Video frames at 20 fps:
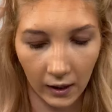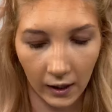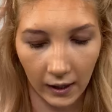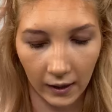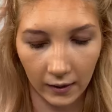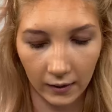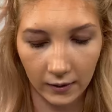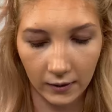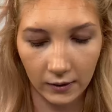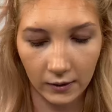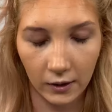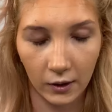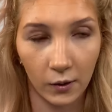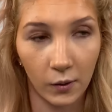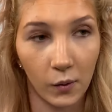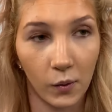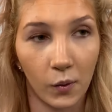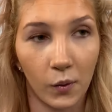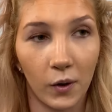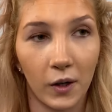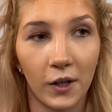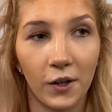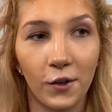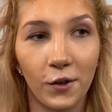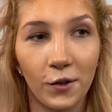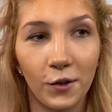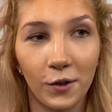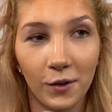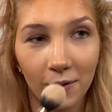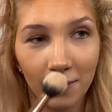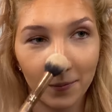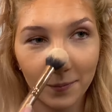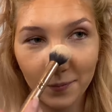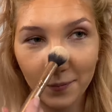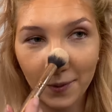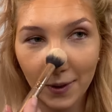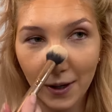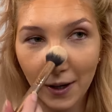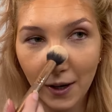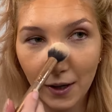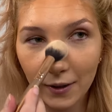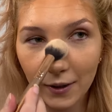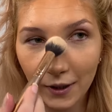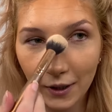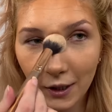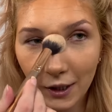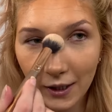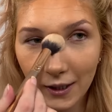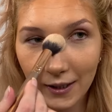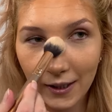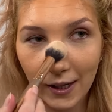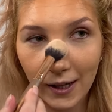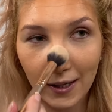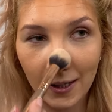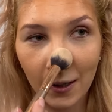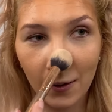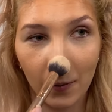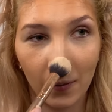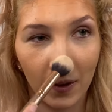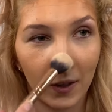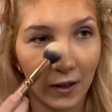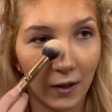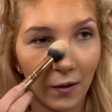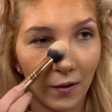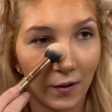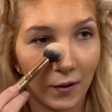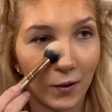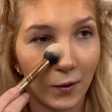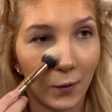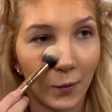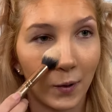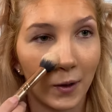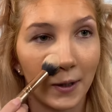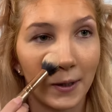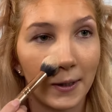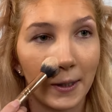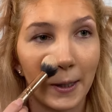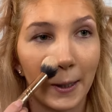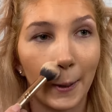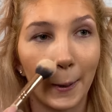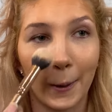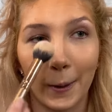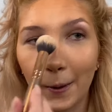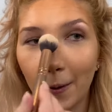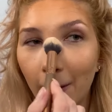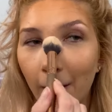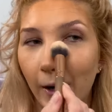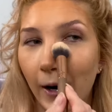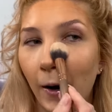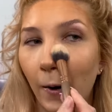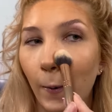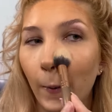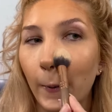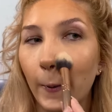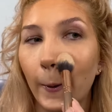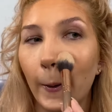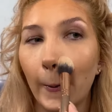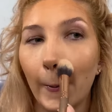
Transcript: I look so orange. It's a good thing that we're all quarantined in our houses,